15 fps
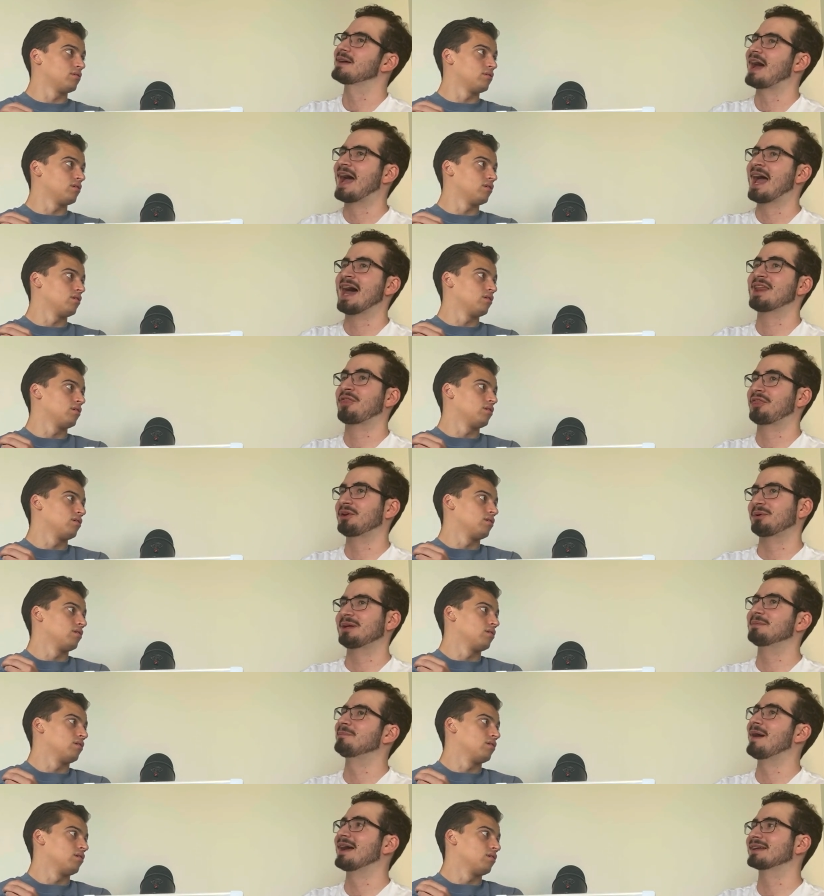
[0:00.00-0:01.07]
Speaker 1: I had a
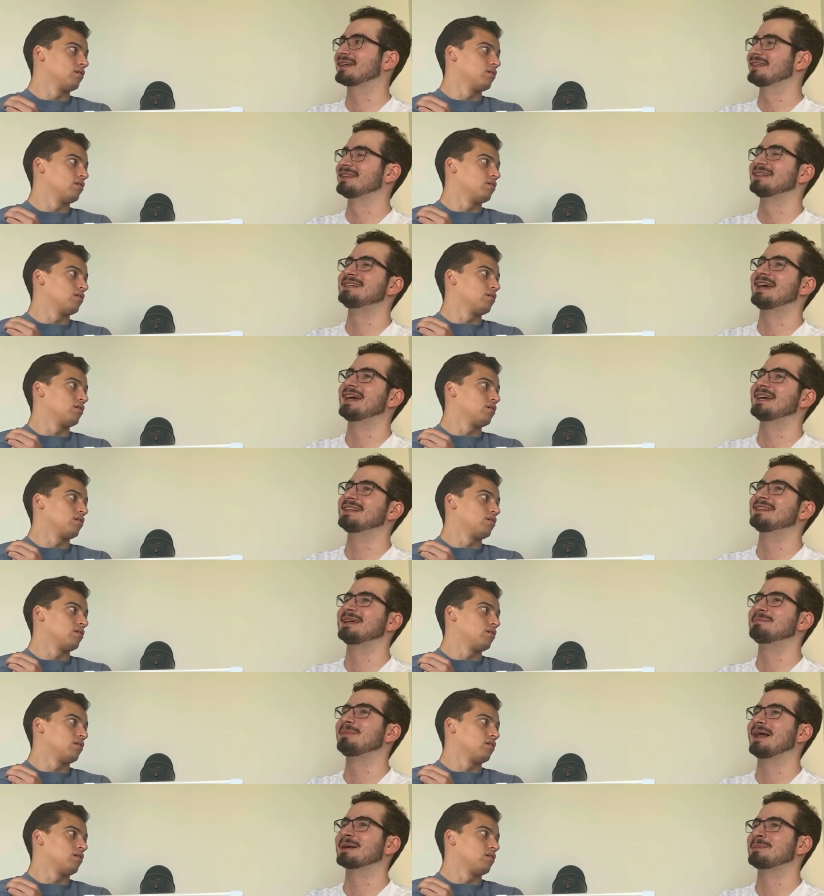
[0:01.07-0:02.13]
theory back in the day
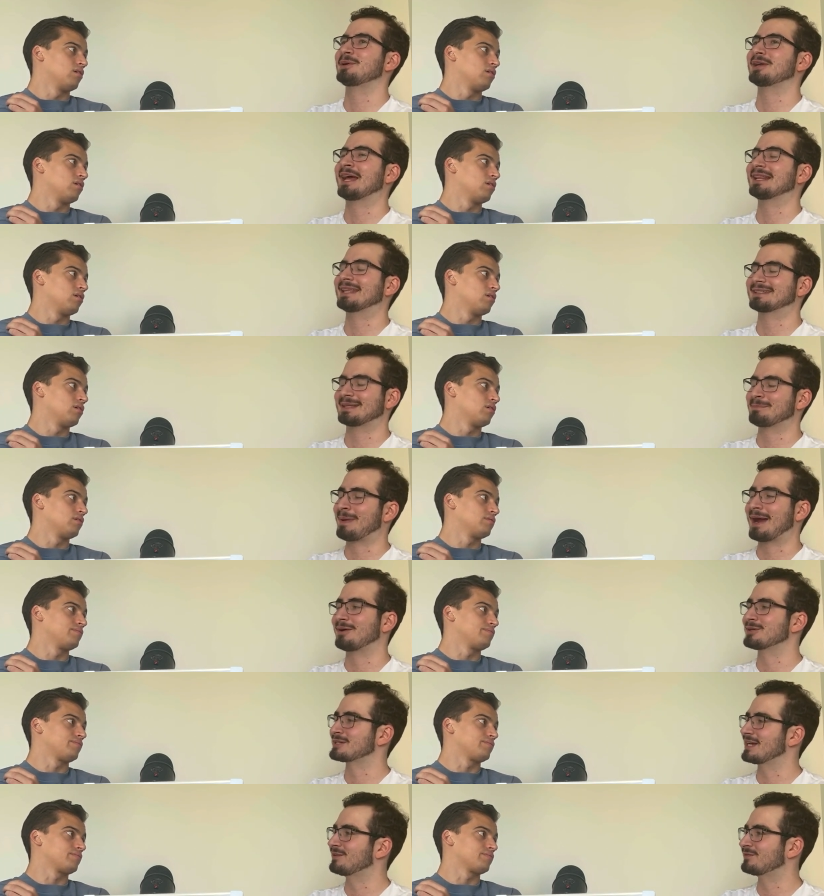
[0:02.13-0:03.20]
that Blackbeard had like the
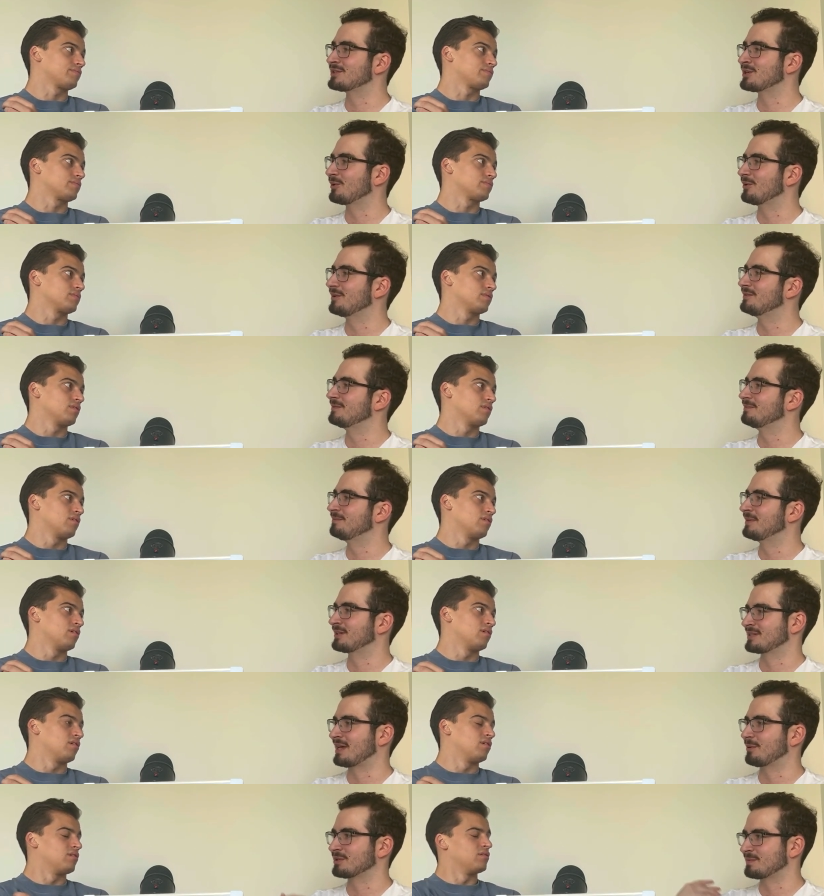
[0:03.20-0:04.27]
parasite for someone
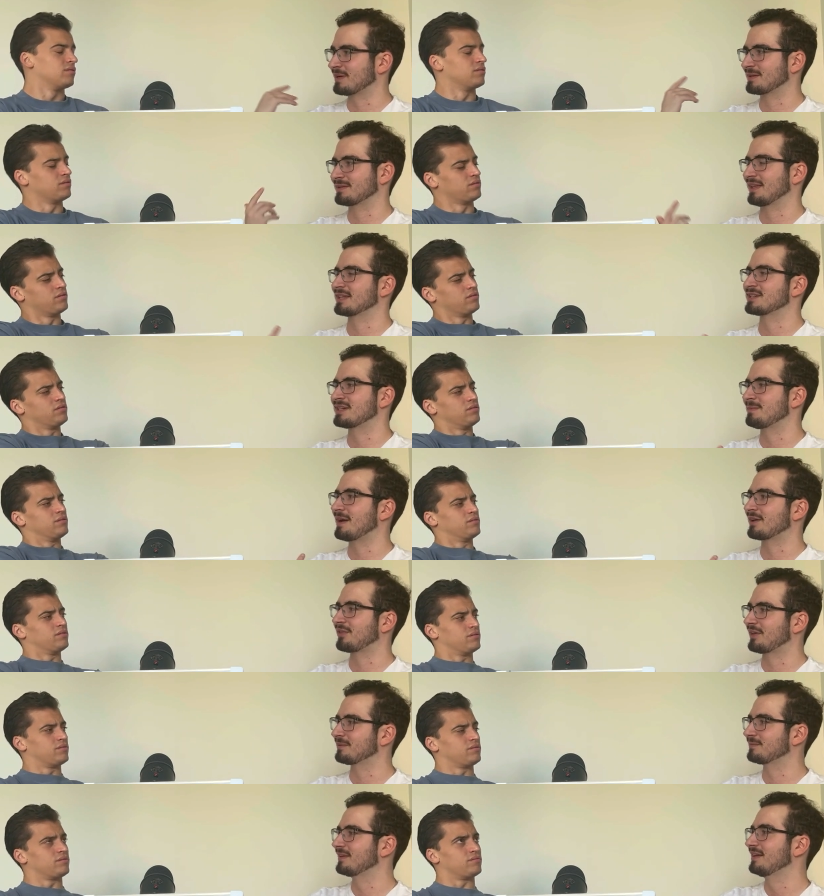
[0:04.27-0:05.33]
because that was my like
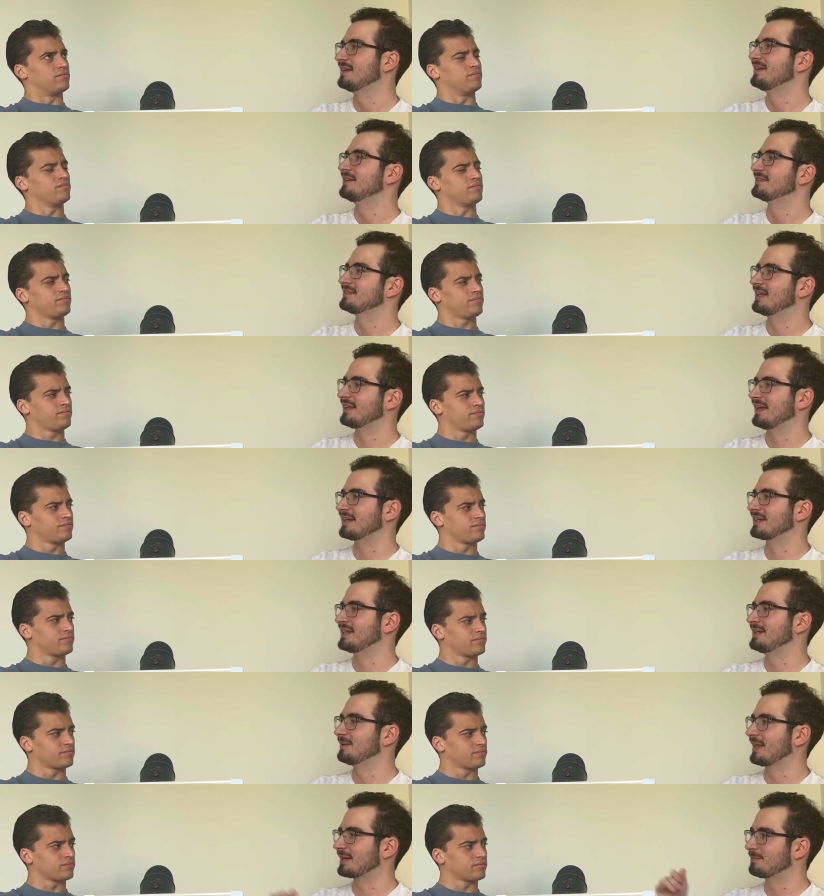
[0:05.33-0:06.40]
Xebec thing mm-hmm. that
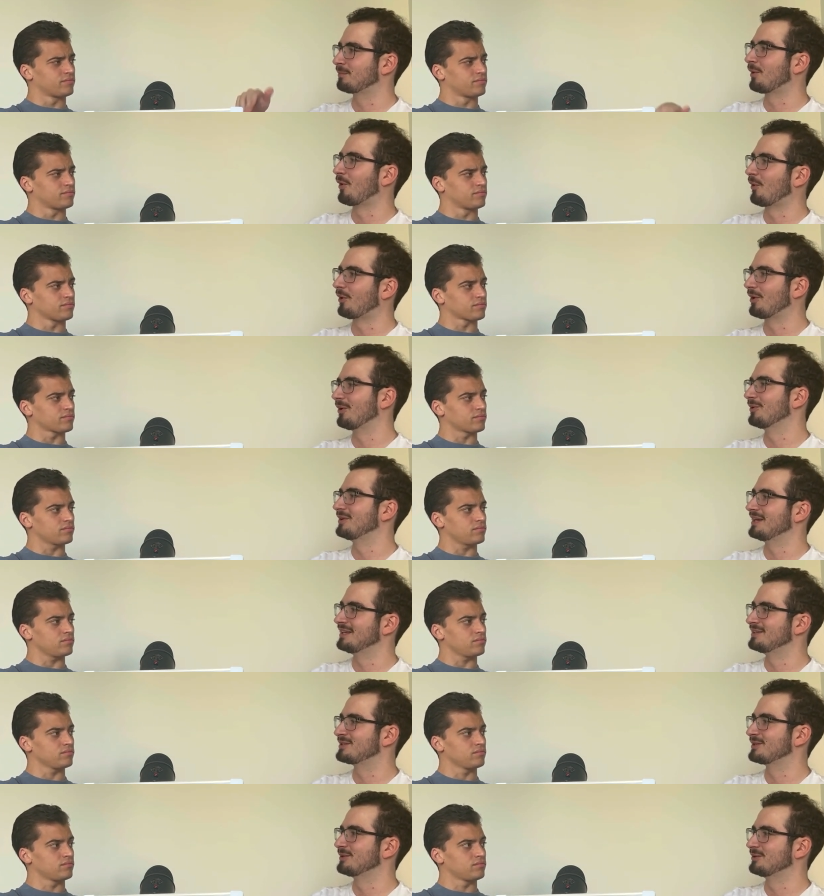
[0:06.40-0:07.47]
like he like borrowed
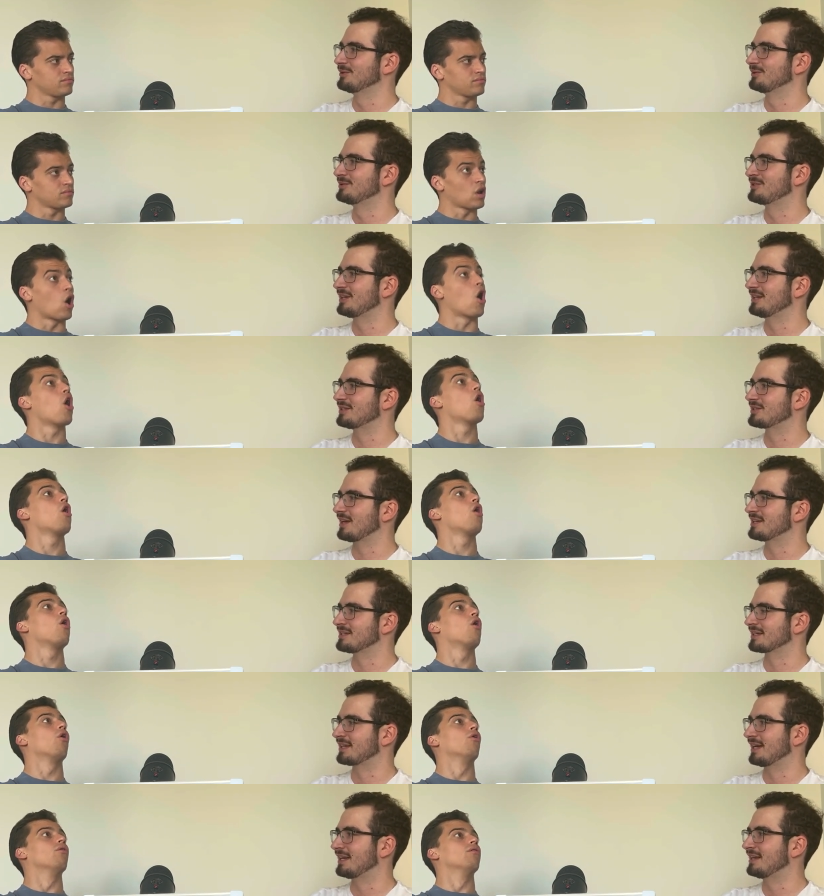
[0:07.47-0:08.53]
into Teach oh,
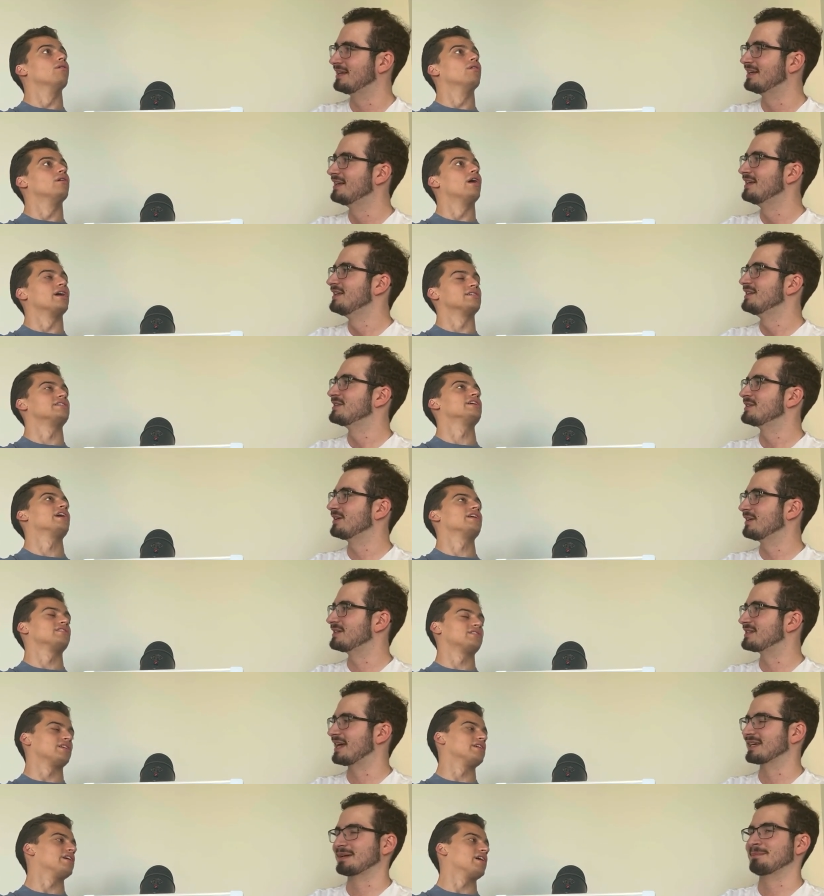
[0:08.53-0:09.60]
as a oh, kid. See, so
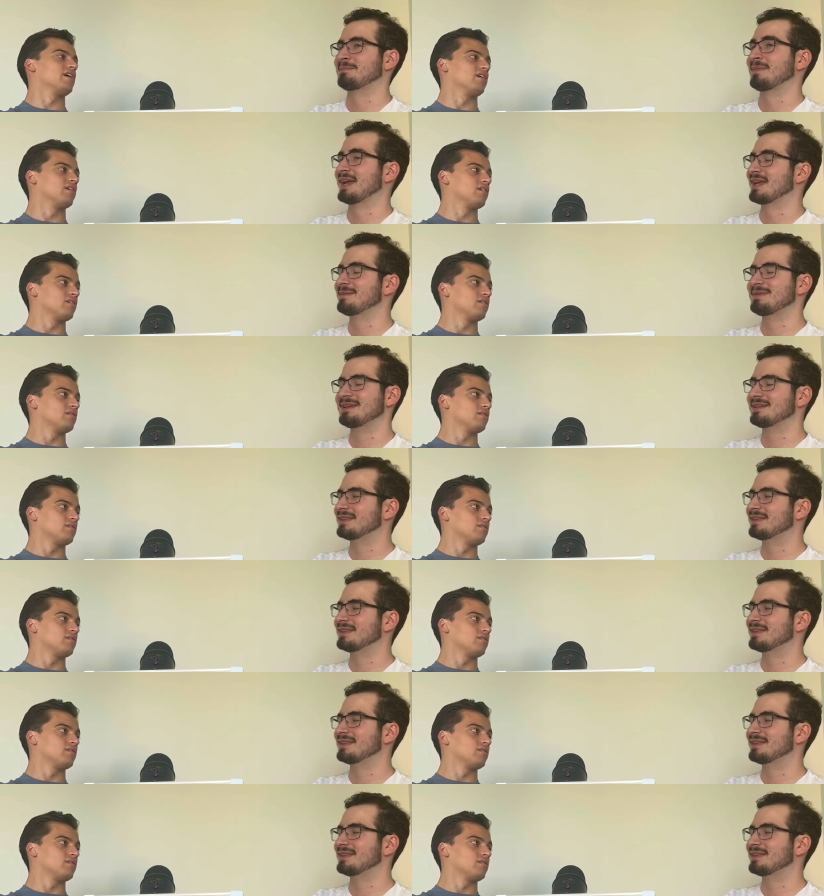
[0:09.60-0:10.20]
it's like yeah. maybe